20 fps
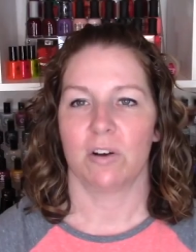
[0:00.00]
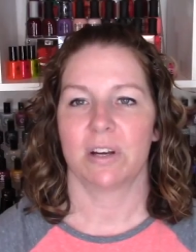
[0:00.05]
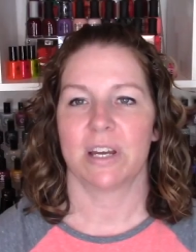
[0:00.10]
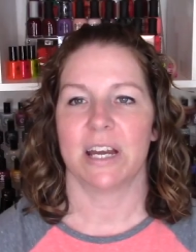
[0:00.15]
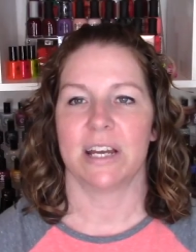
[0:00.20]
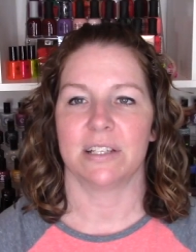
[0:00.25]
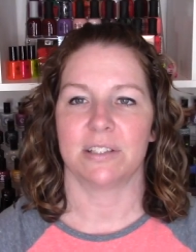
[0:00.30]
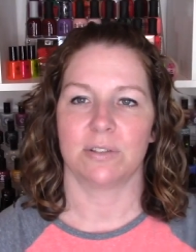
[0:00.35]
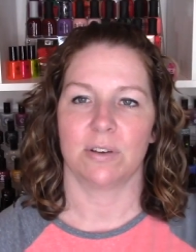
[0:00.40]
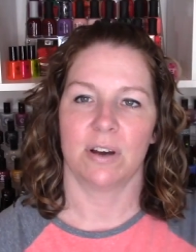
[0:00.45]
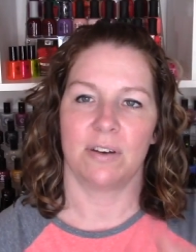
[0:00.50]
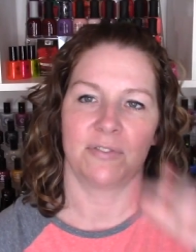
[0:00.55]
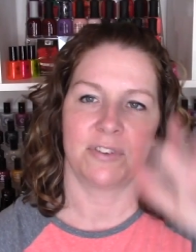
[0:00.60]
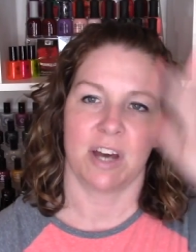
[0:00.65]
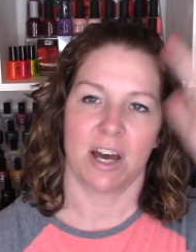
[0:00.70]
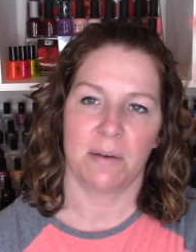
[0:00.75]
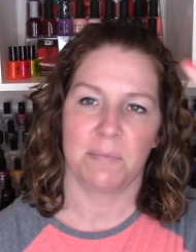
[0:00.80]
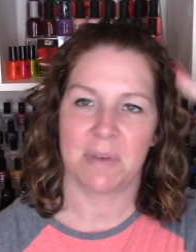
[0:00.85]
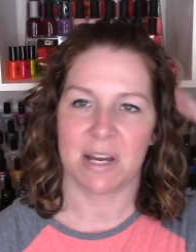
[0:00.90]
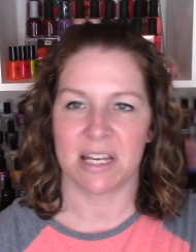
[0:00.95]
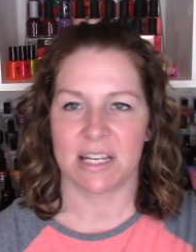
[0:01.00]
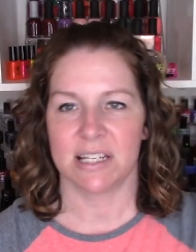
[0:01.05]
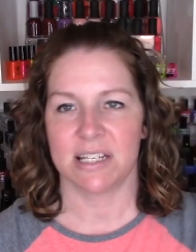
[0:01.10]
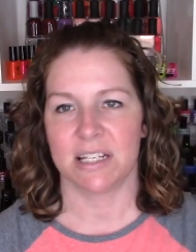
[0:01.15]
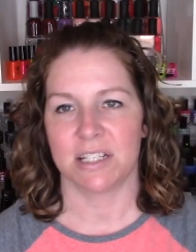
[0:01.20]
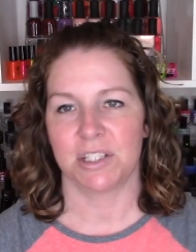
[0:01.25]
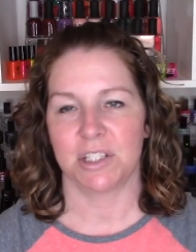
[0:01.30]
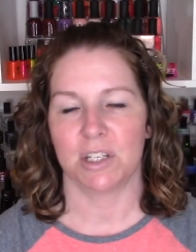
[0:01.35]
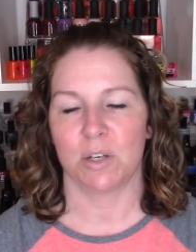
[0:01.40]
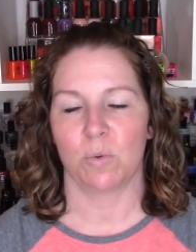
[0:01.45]
Okay, so I've got my
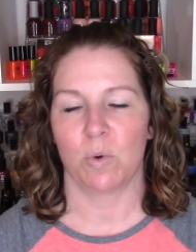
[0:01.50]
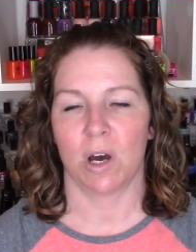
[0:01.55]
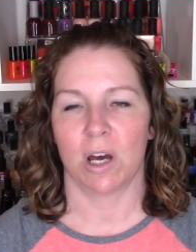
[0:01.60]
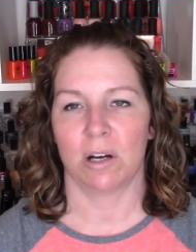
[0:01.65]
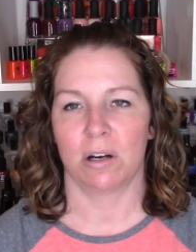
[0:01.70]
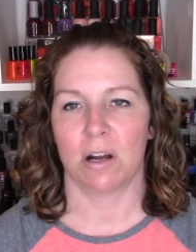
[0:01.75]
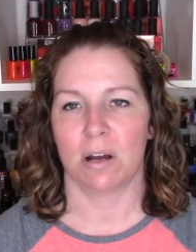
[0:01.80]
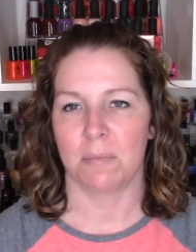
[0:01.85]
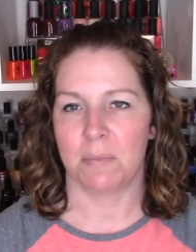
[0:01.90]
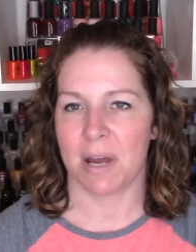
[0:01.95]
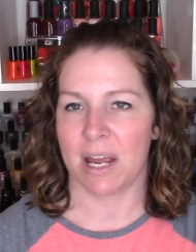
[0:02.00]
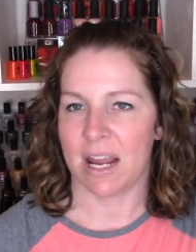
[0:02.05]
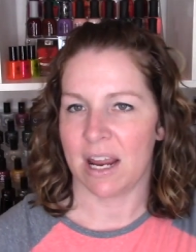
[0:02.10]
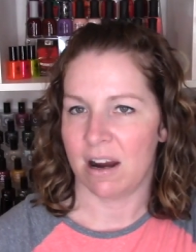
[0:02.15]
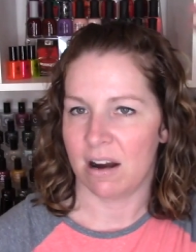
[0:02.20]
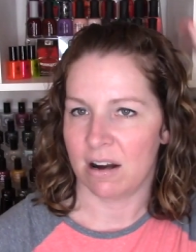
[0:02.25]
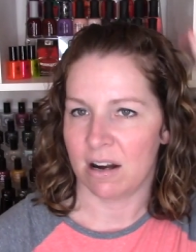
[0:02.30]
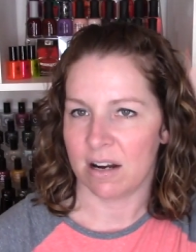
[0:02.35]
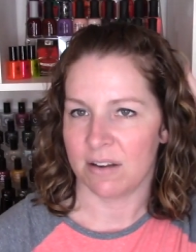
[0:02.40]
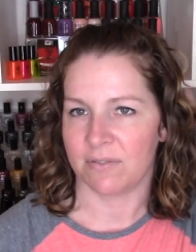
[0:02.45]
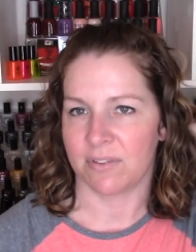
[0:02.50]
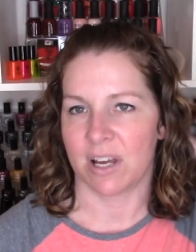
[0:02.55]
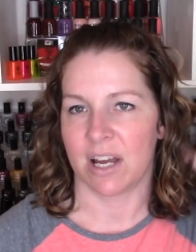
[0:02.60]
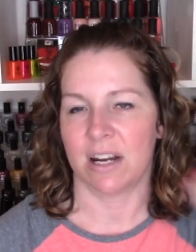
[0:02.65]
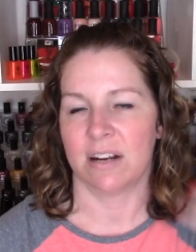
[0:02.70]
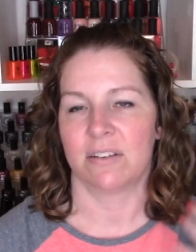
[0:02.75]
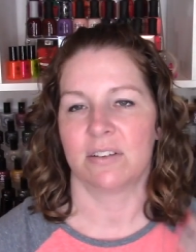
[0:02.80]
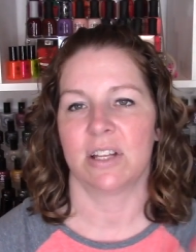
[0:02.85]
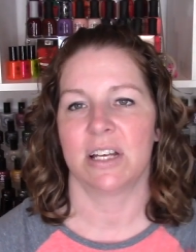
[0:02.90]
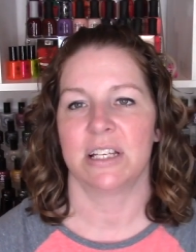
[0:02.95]
conditioning water on my hair and I've
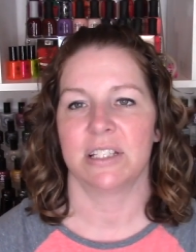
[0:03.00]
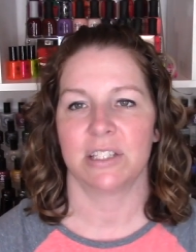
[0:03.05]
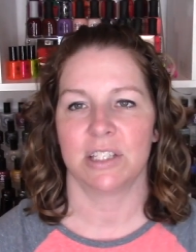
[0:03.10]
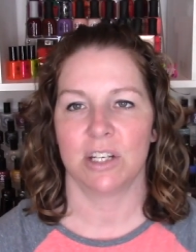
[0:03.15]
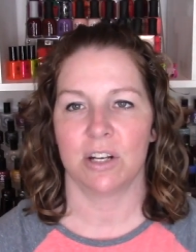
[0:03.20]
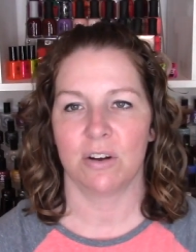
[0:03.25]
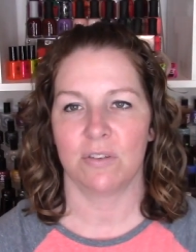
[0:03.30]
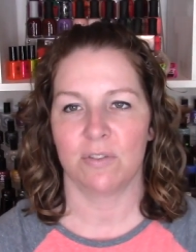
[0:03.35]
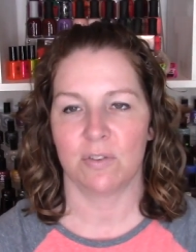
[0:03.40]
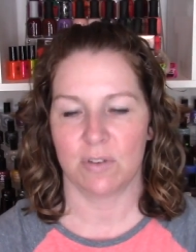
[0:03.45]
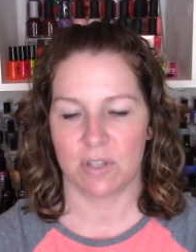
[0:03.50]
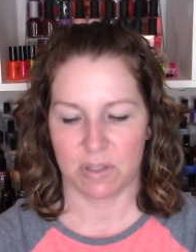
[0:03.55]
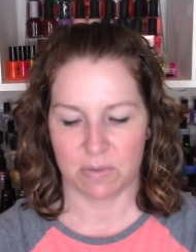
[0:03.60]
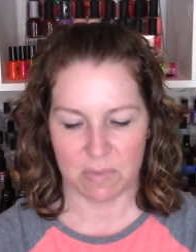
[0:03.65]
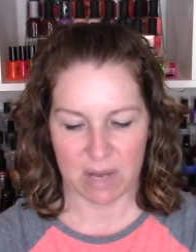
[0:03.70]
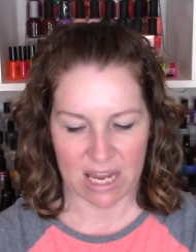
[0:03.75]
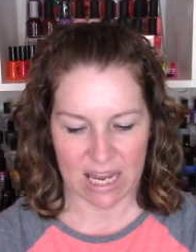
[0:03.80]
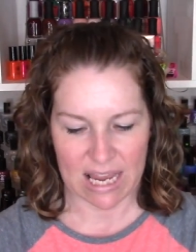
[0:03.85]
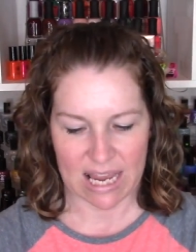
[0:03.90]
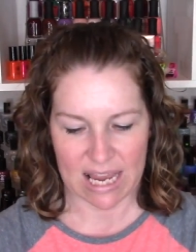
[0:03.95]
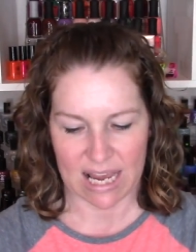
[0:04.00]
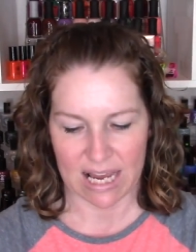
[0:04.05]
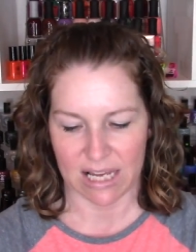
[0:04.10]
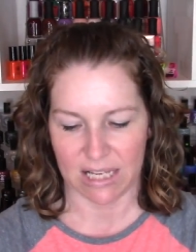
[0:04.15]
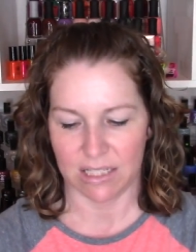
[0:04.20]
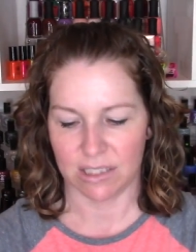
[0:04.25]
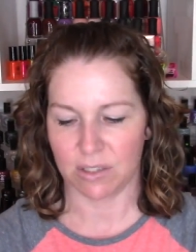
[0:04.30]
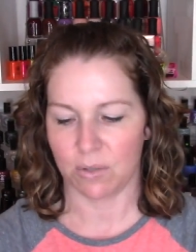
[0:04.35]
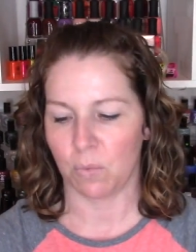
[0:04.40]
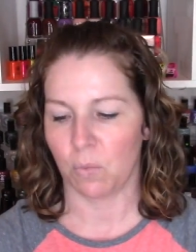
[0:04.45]
kind of glazed it over with my
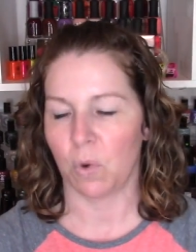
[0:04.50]
hand.